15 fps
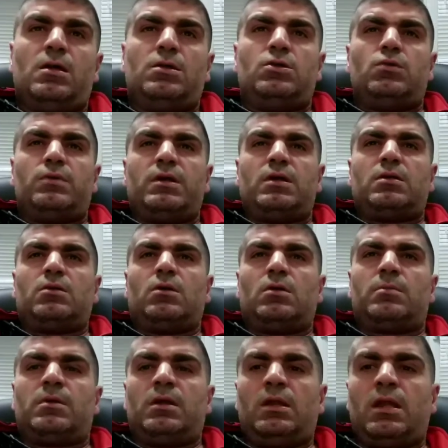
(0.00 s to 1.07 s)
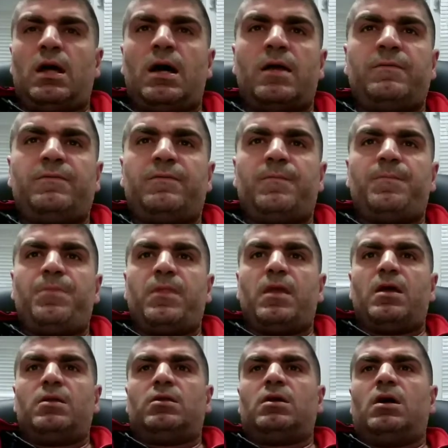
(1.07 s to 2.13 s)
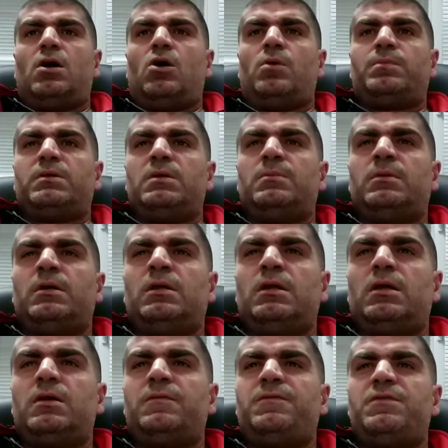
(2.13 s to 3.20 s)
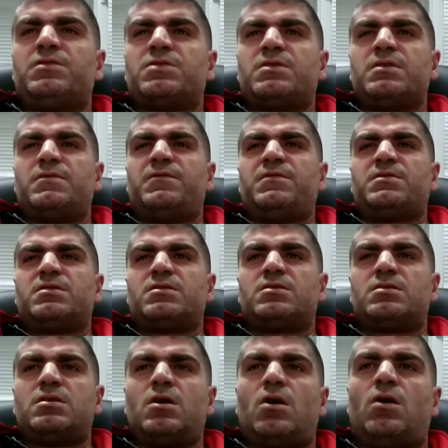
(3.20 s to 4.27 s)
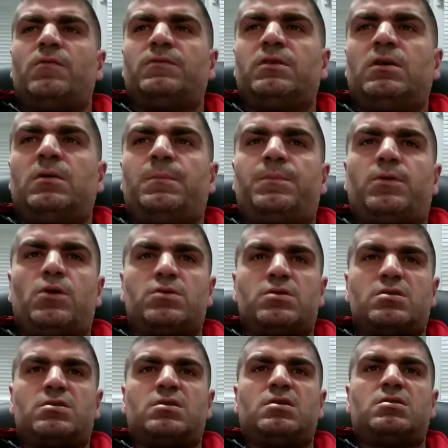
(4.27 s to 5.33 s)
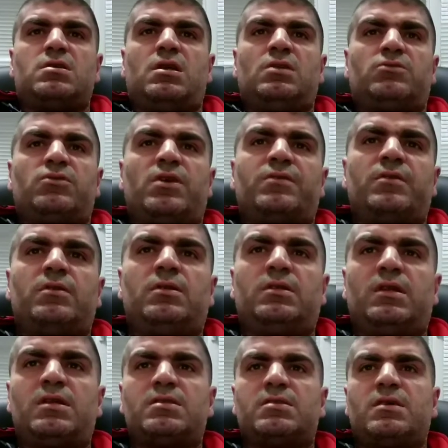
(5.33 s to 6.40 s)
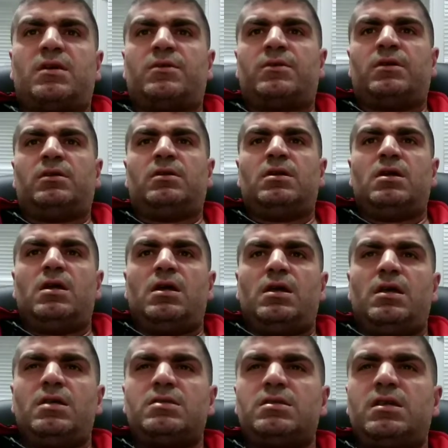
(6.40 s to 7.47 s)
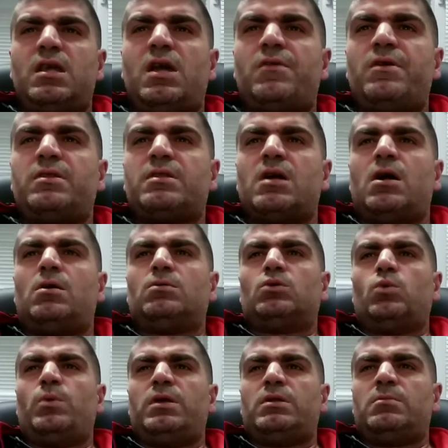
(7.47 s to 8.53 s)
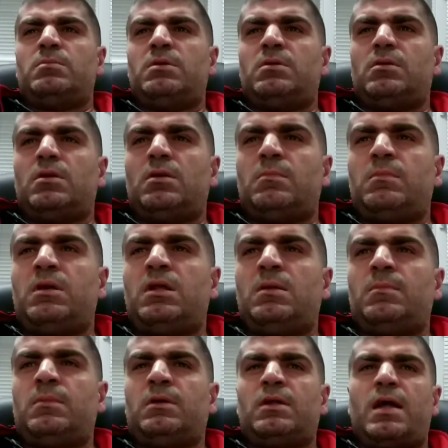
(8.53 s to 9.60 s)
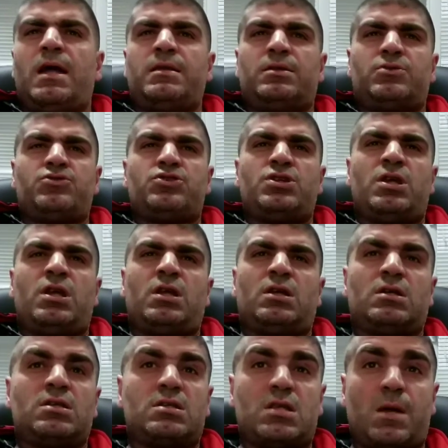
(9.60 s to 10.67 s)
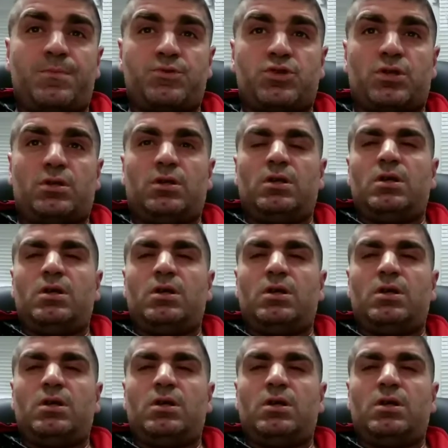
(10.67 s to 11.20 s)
During normal life, the optimal efficiency of the processes, internal and external, is carried out with minimal energy consumption.